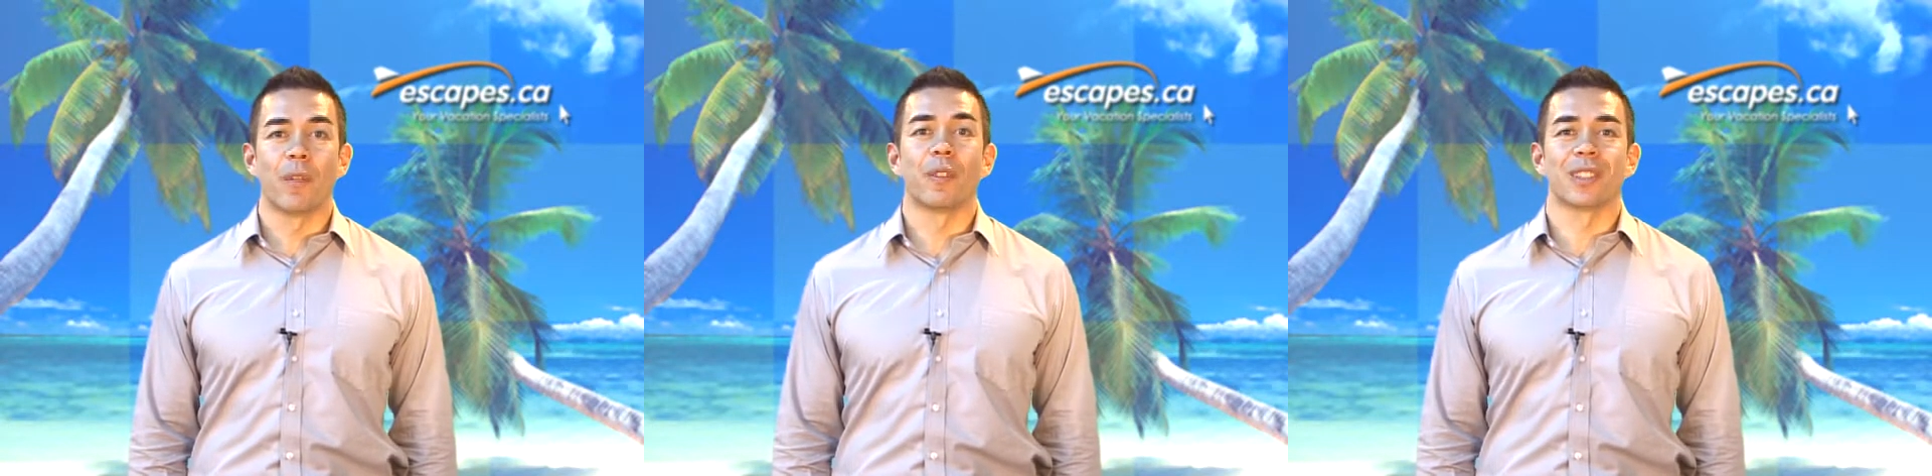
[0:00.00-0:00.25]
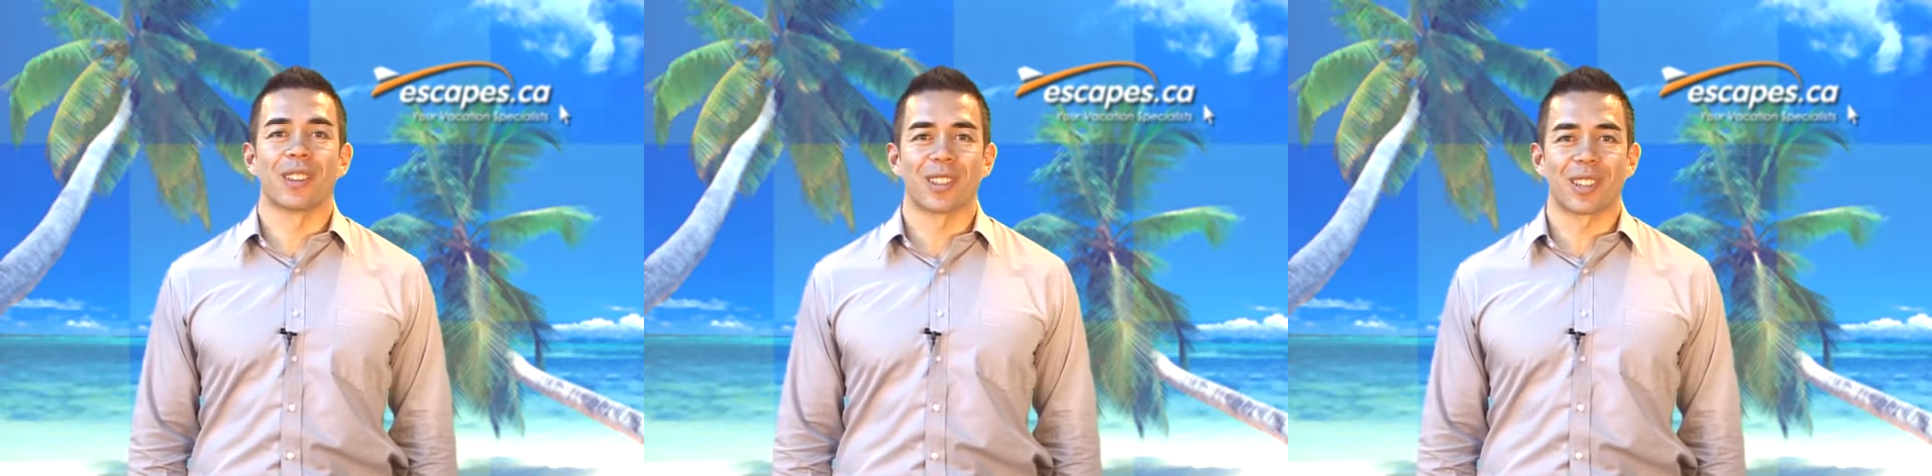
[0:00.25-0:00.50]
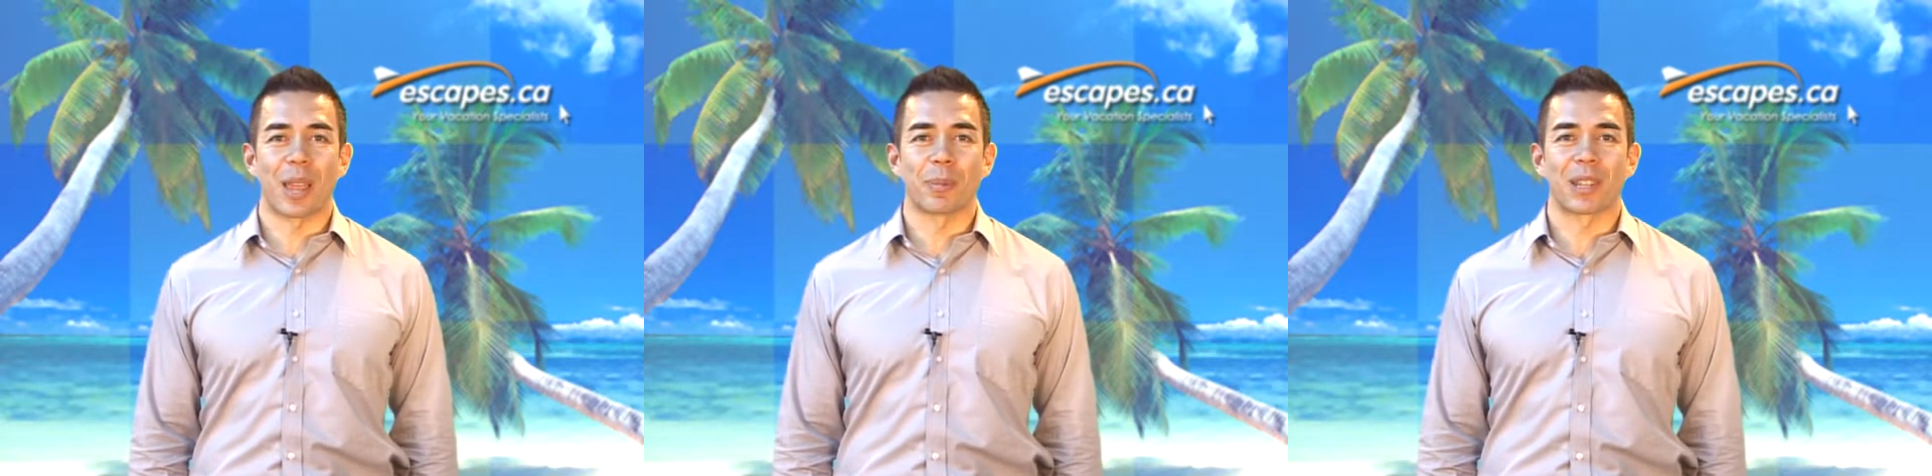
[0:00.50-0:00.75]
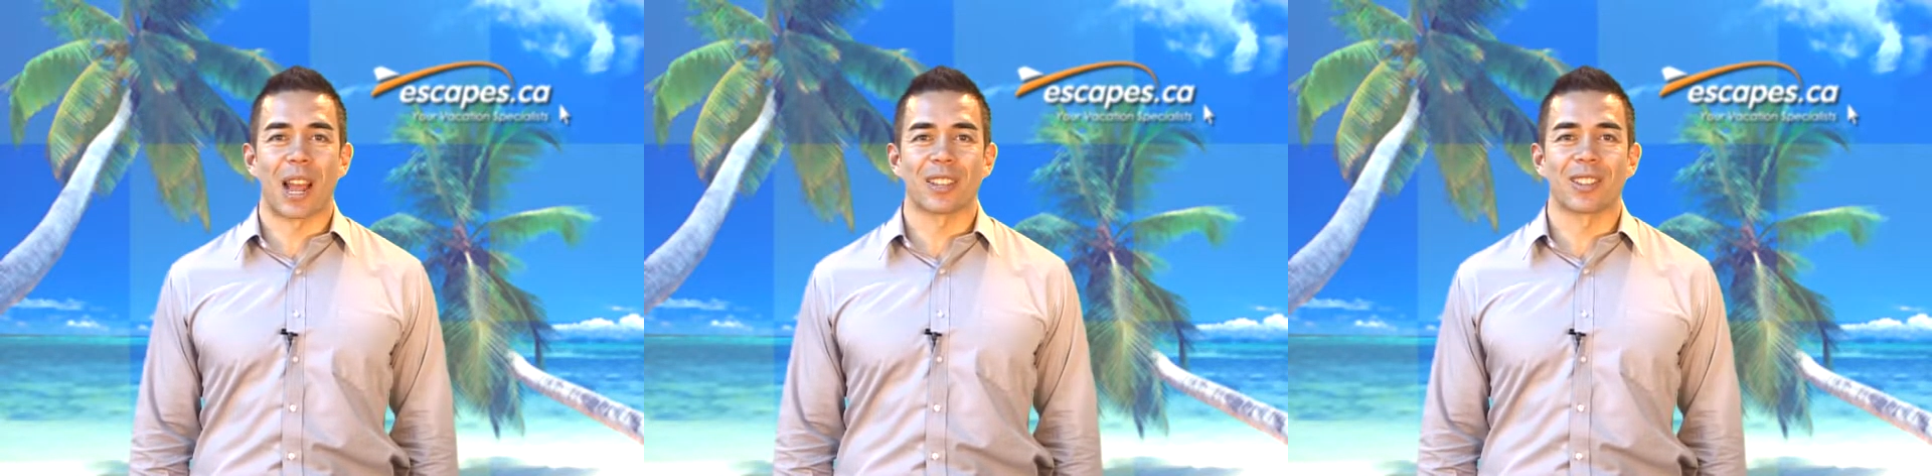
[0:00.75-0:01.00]
visit
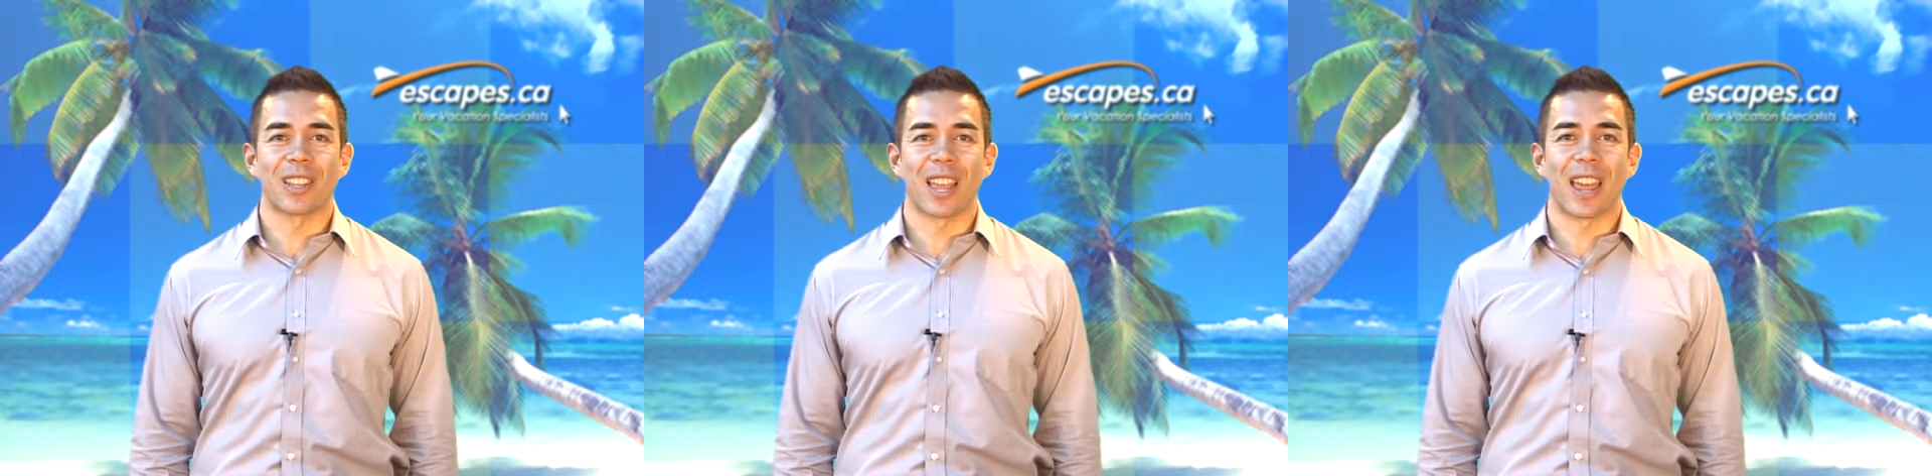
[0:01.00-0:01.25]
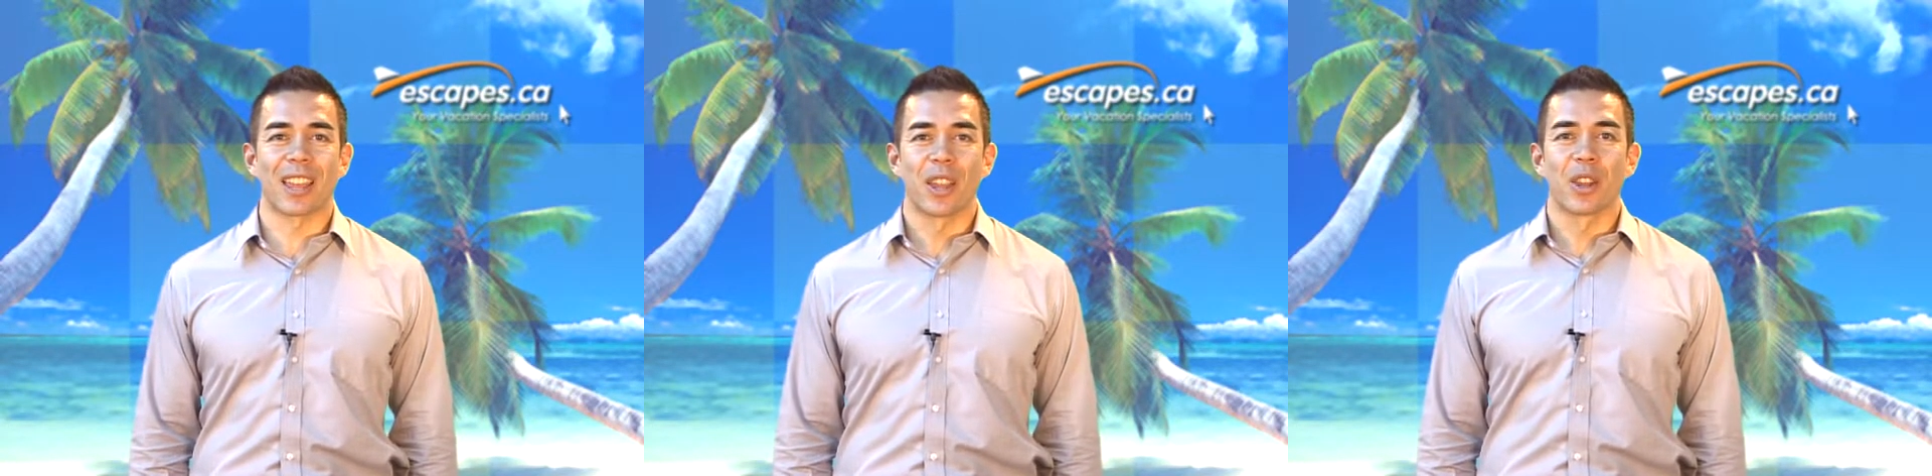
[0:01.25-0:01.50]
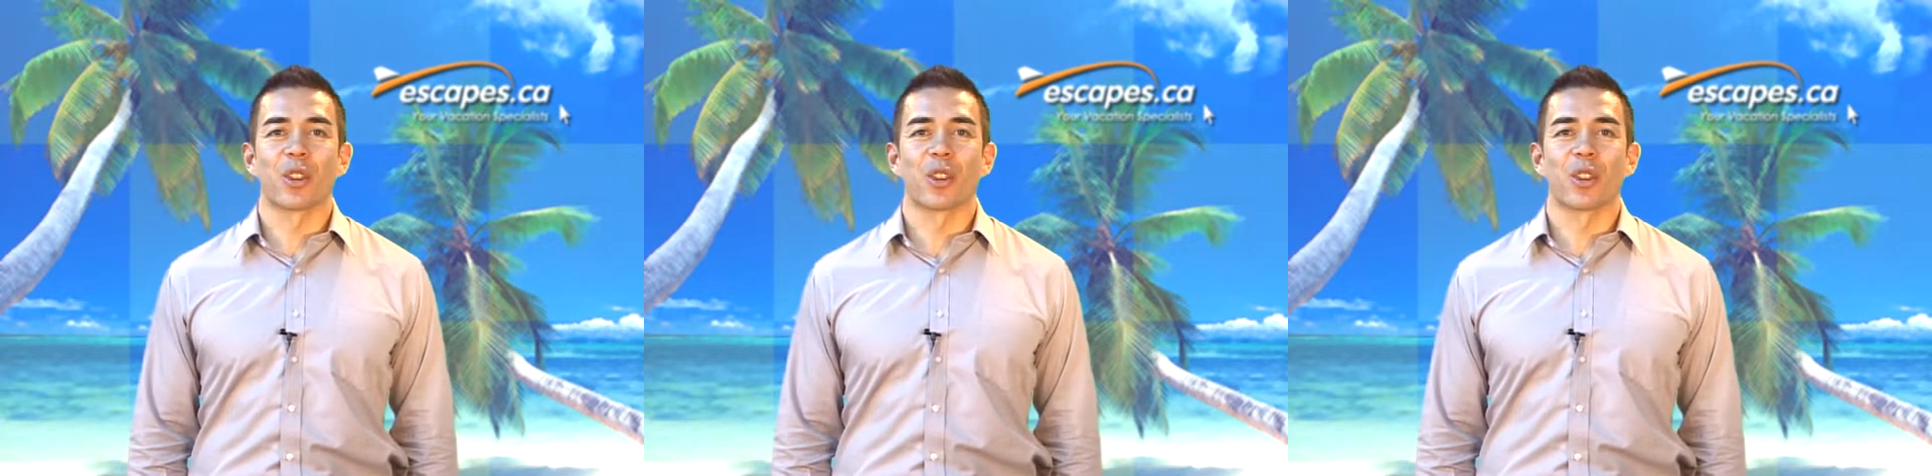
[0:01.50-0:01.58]
Escapes.ca,